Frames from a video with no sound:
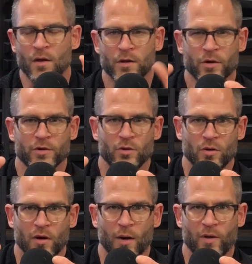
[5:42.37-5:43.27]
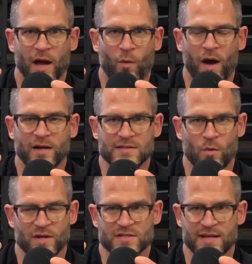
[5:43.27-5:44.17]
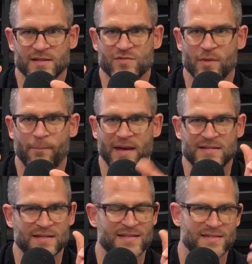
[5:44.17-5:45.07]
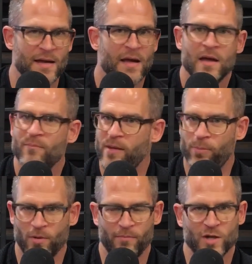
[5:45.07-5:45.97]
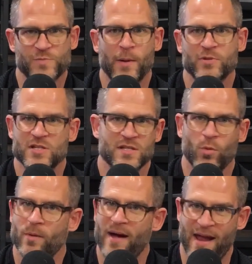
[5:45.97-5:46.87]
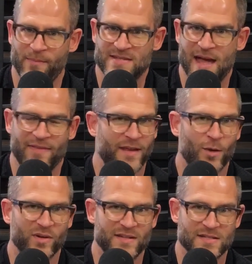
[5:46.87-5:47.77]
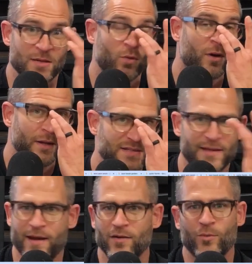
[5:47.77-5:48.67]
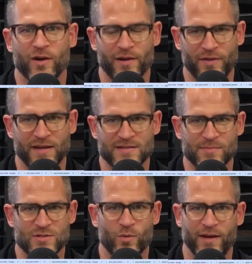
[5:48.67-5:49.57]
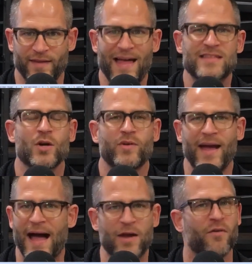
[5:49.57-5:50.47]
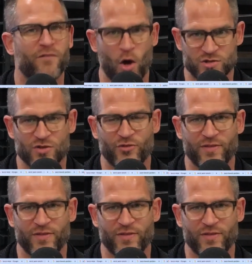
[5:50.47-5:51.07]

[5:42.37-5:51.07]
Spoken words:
Go to Google. I want because I want to take this from the basics. Most people just know where Miami's at, and they know where Disney World and they don't know where anything is in between. And that's okay. I don't fault you for that.